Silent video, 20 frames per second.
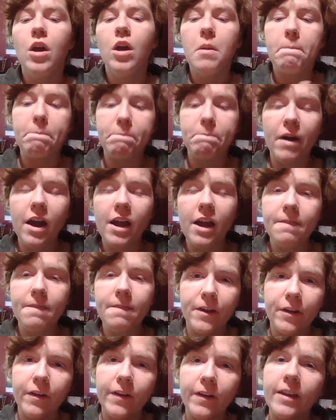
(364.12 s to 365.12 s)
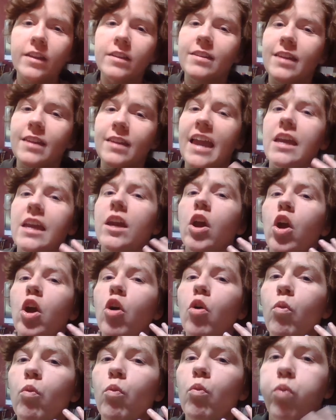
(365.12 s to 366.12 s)
But there is a
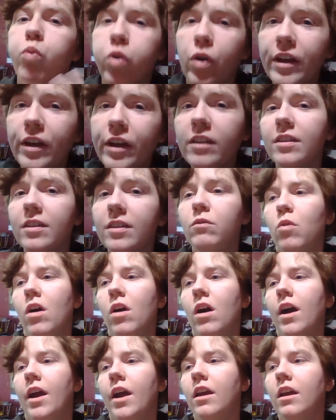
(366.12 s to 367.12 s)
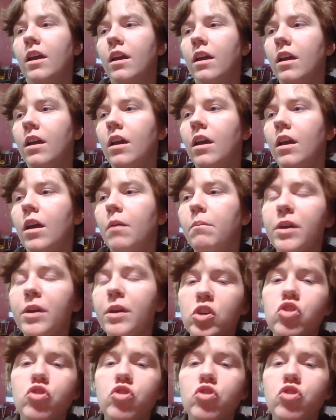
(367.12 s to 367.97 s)
reason why. Because you